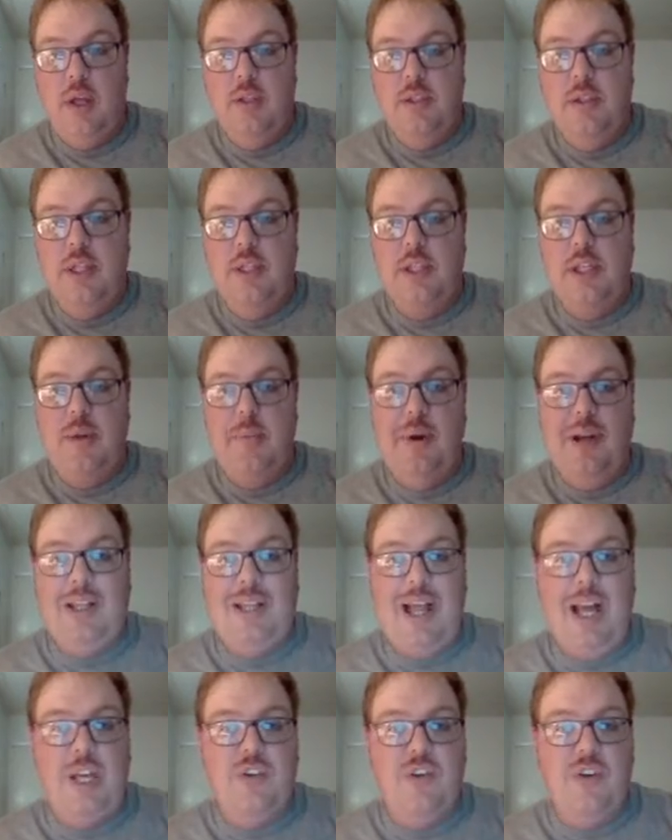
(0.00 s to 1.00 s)
Since I did my
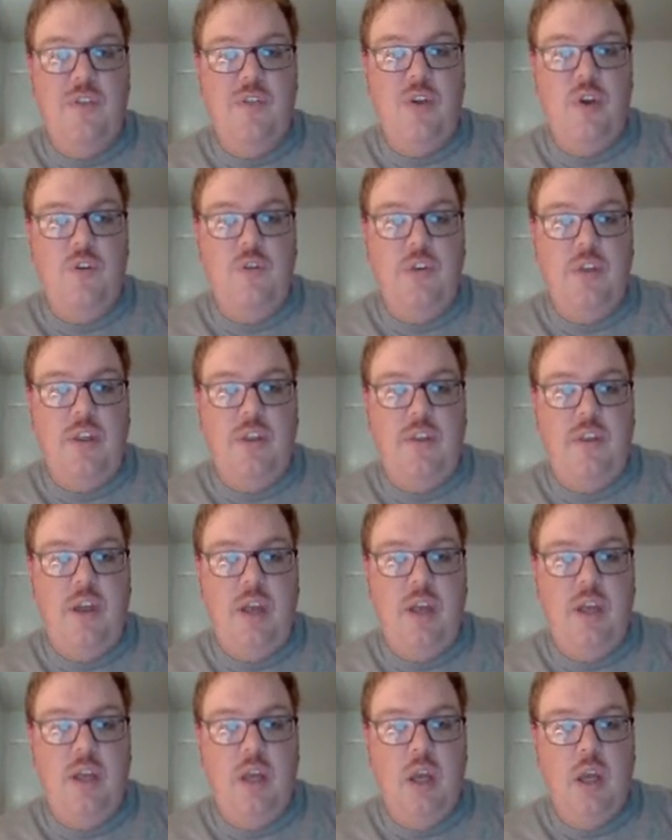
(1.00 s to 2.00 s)
last review for the
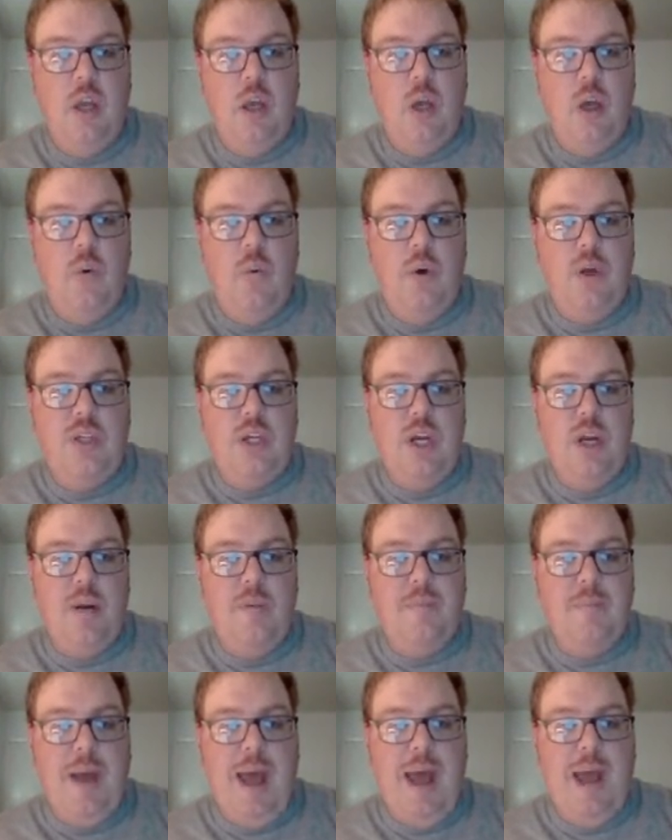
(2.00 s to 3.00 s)
thing, which
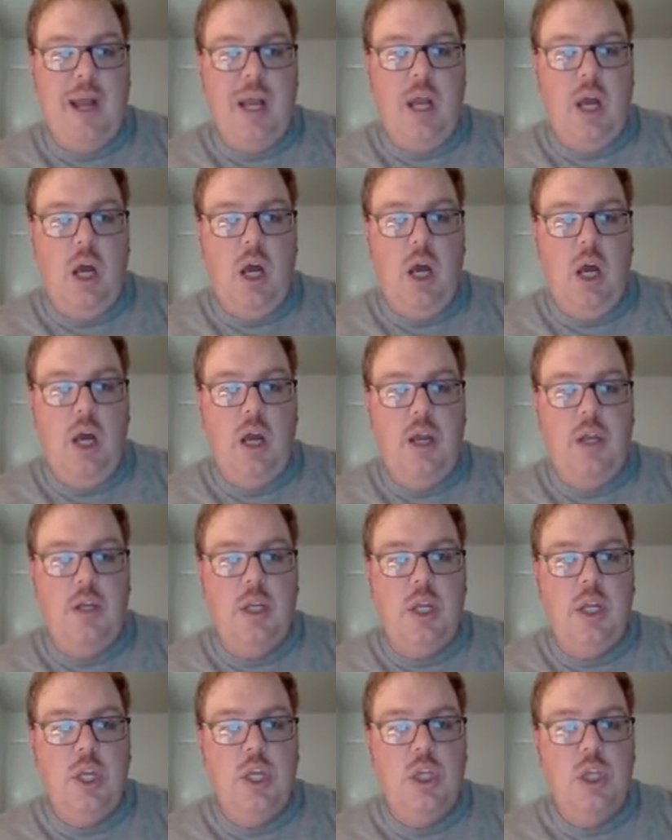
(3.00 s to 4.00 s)
aired back on.